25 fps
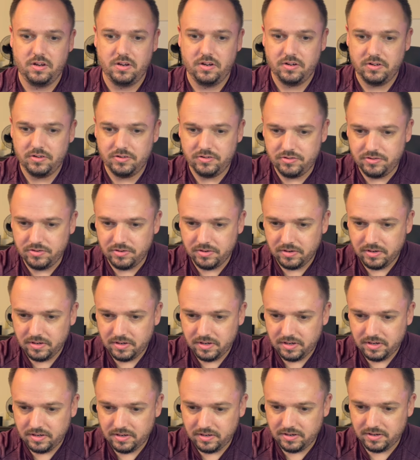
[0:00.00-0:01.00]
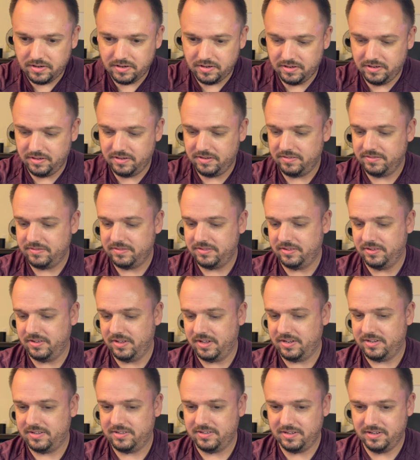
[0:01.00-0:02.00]
Jury. Okay, so
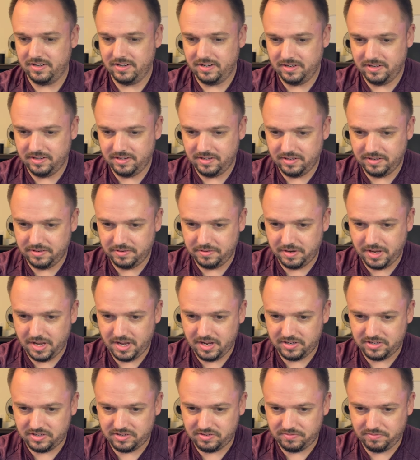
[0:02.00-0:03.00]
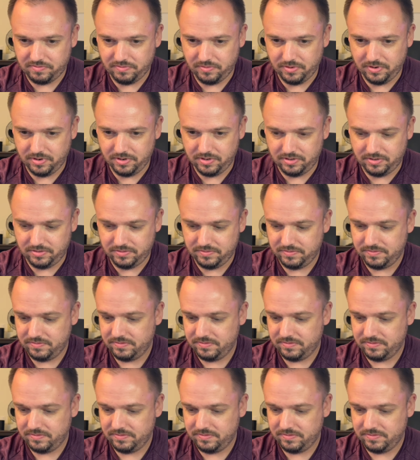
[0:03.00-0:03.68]
that's a etched foil.